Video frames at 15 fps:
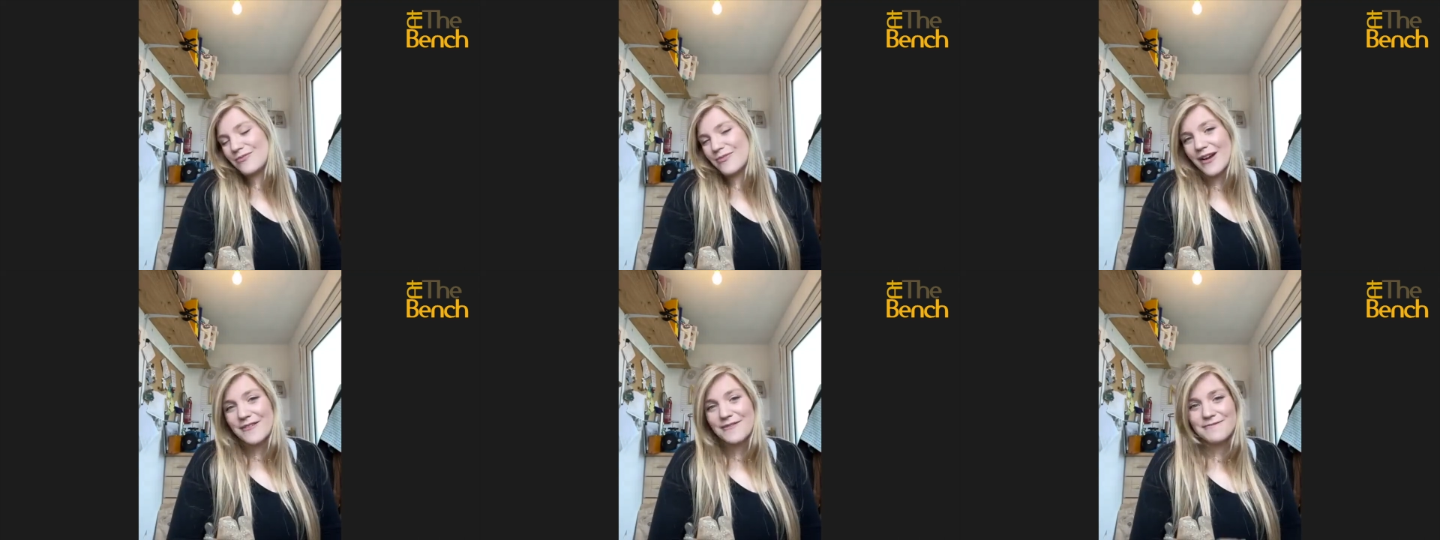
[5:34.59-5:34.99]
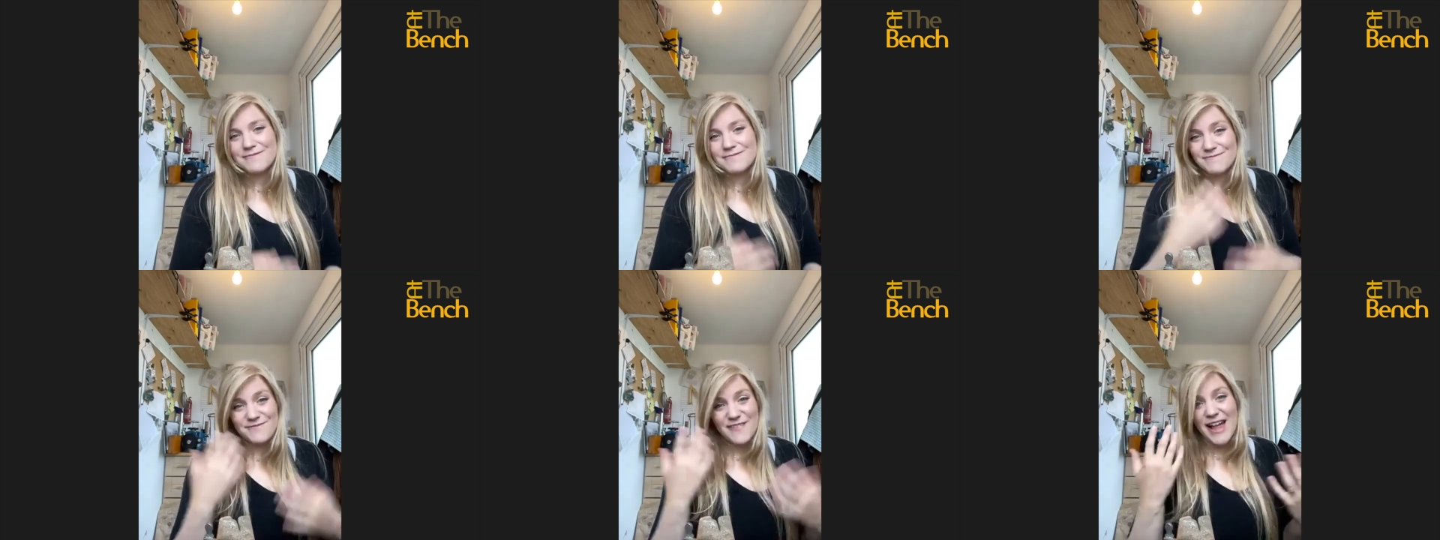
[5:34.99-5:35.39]
I
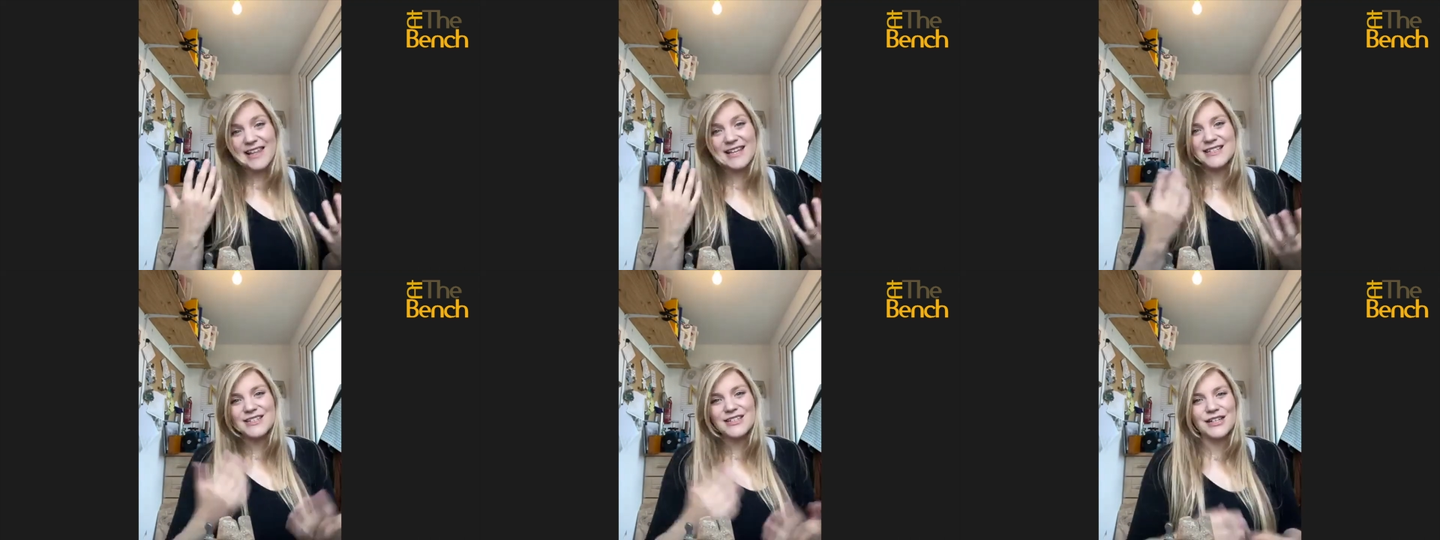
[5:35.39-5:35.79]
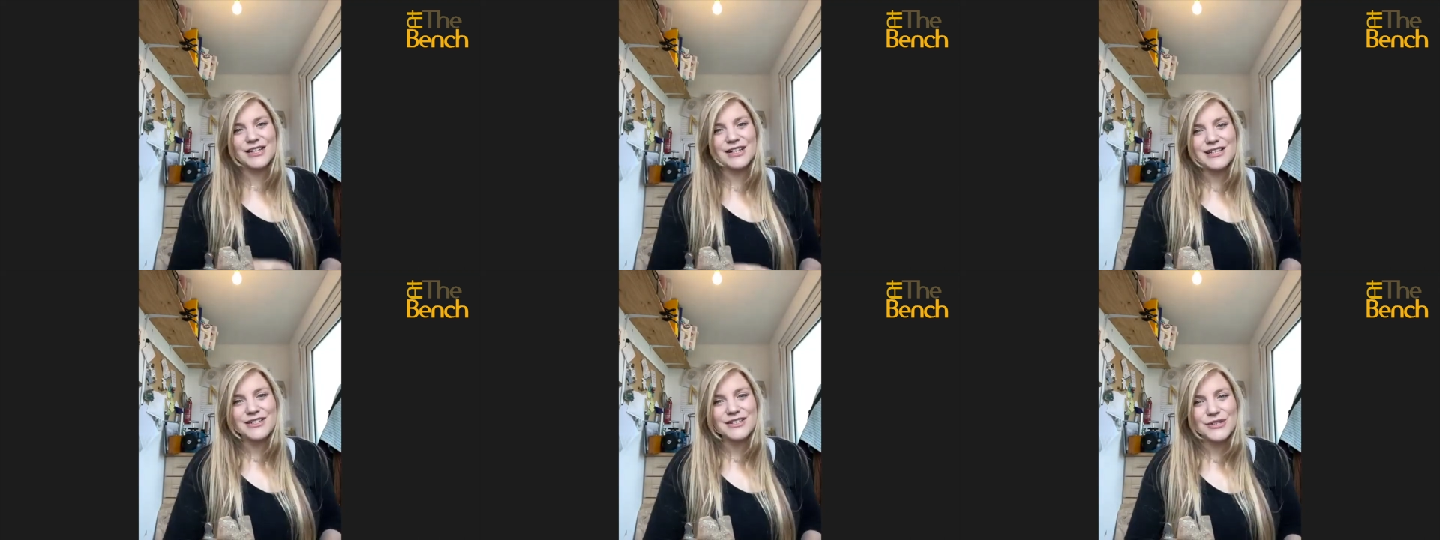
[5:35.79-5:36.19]
fell into
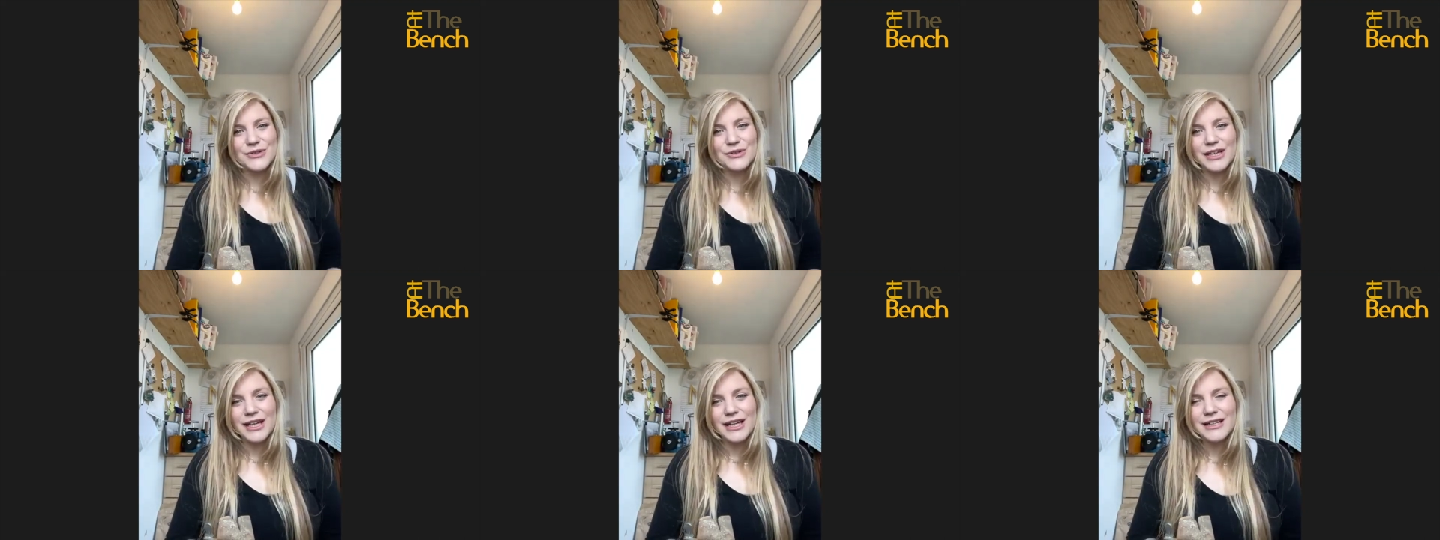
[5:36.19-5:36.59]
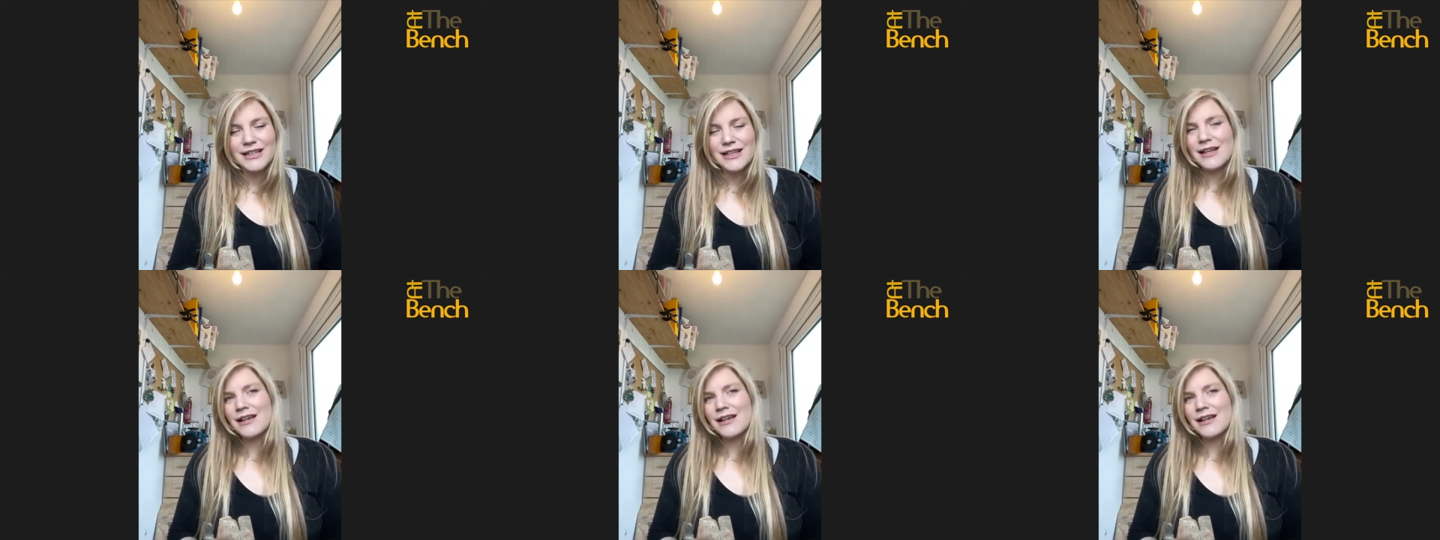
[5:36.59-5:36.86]
kintsugi